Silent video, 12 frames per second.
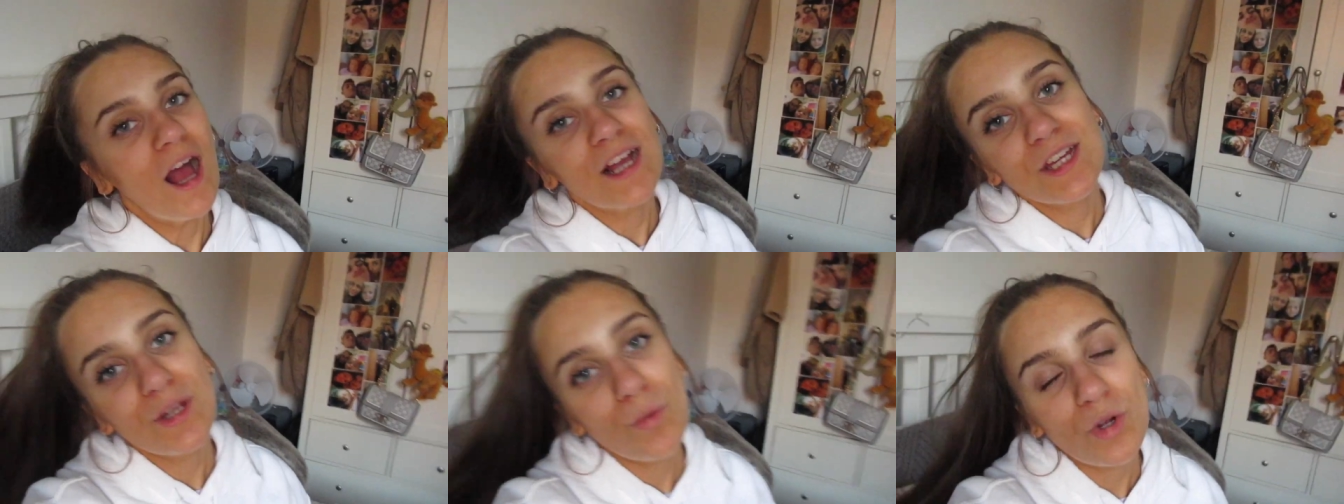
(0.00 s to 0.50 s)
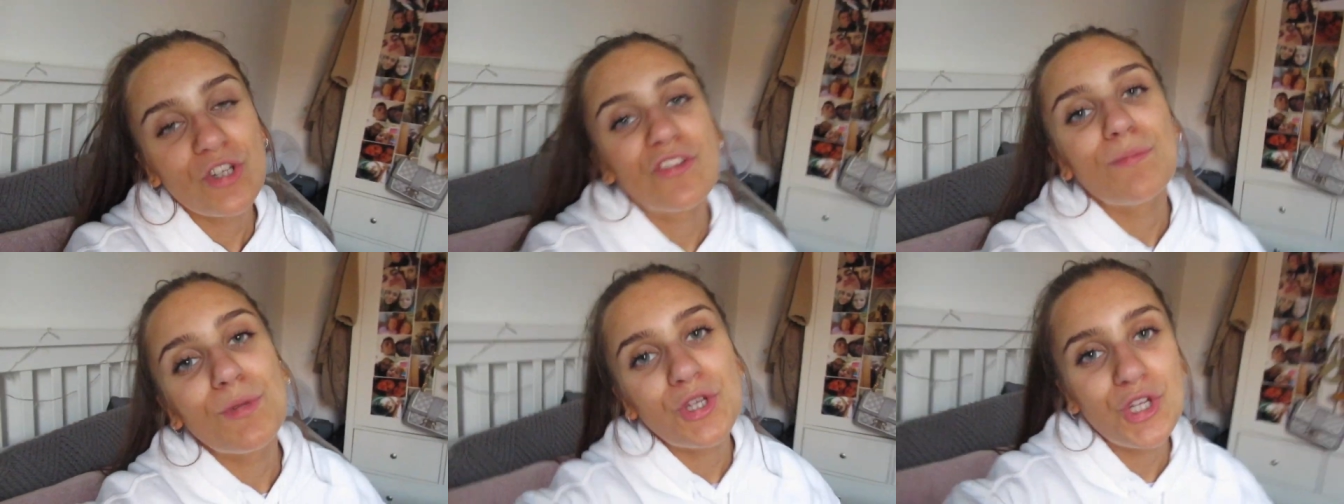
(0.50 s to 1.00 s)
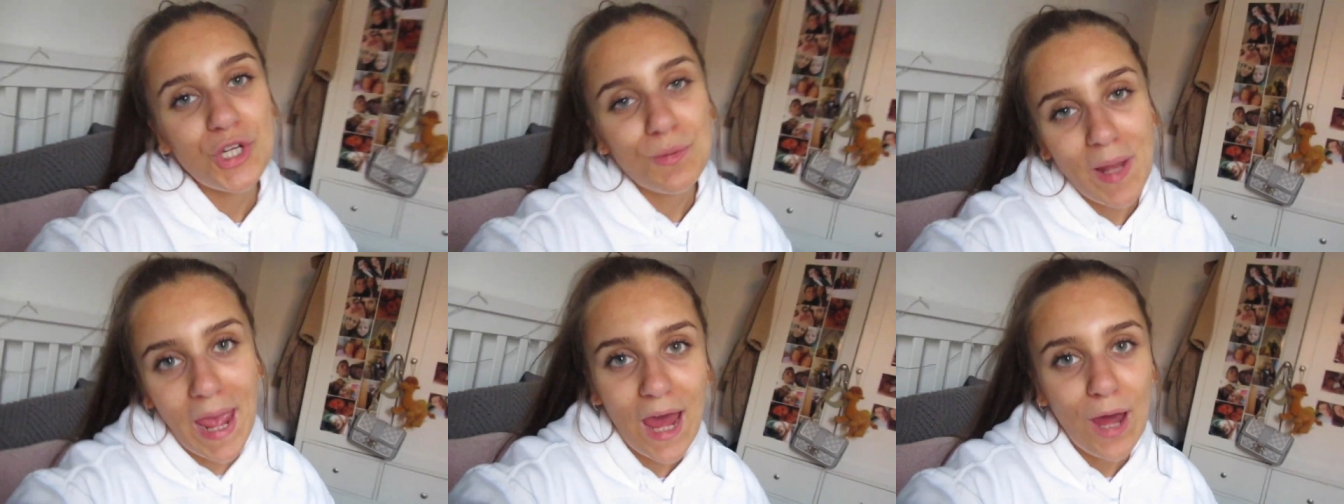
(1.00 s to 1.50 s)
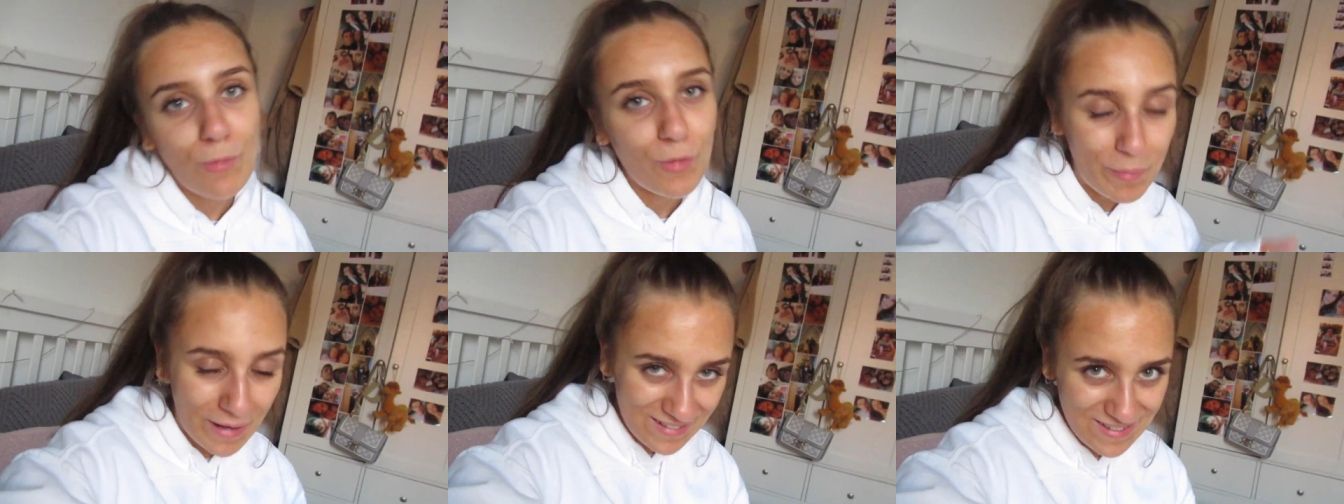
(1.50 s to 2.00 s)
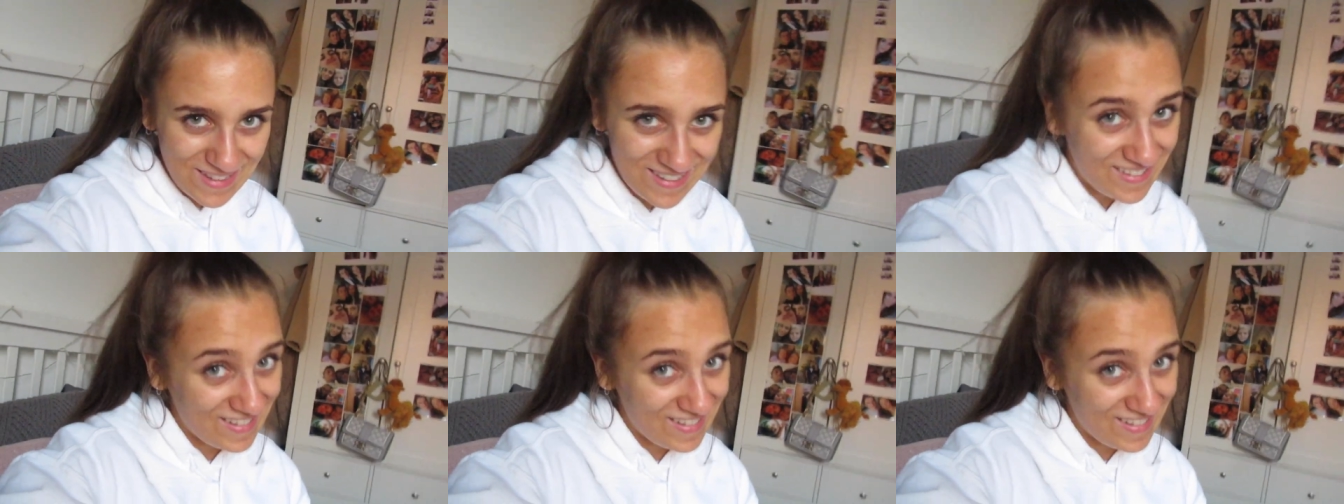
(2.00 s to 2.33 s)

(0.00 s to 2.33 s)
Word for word: I'm going to watch some YouTube now, reply to these